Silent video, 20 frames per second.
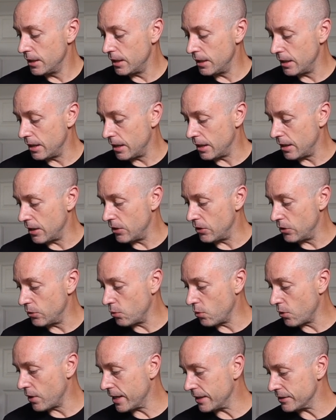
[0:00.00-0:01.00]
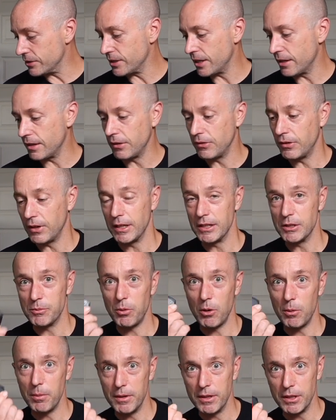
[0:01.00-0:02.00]
the one outstanding thing is
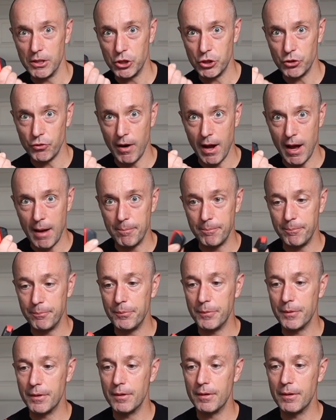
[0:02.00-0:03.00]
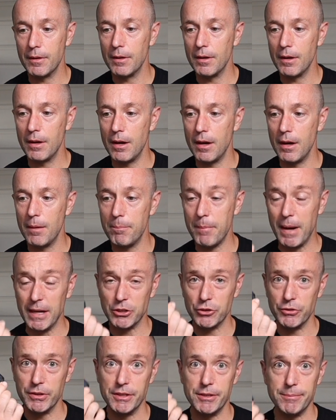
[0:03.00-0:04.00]
probably the SRAM
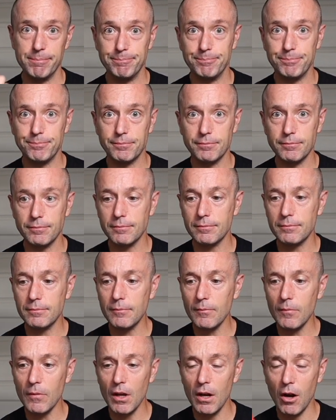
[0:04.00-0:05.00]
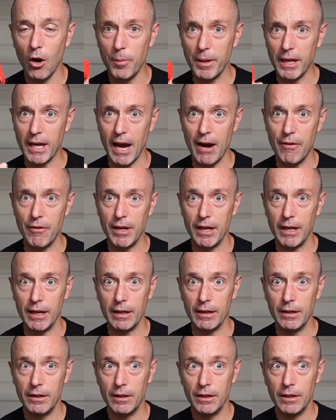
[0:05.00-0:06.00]
batteries. I'll be
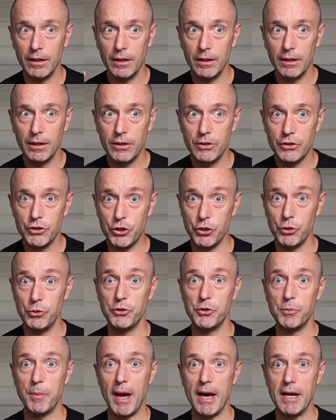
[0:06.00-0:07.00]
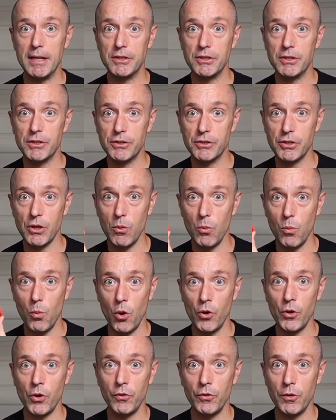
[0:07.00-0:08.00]
carrying 2 spares, so
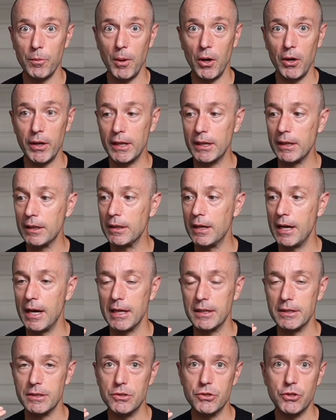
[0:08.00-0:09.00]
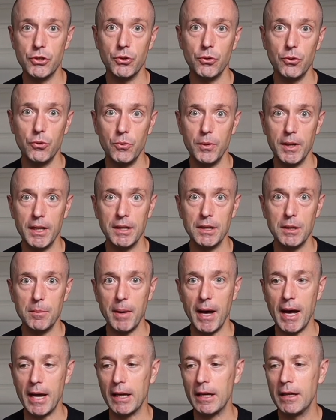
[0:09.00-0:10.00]
1 on the bike and 2 in the
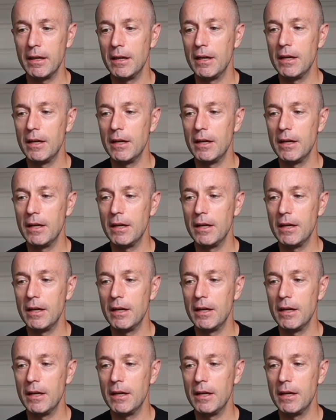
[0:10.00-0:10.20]
bag.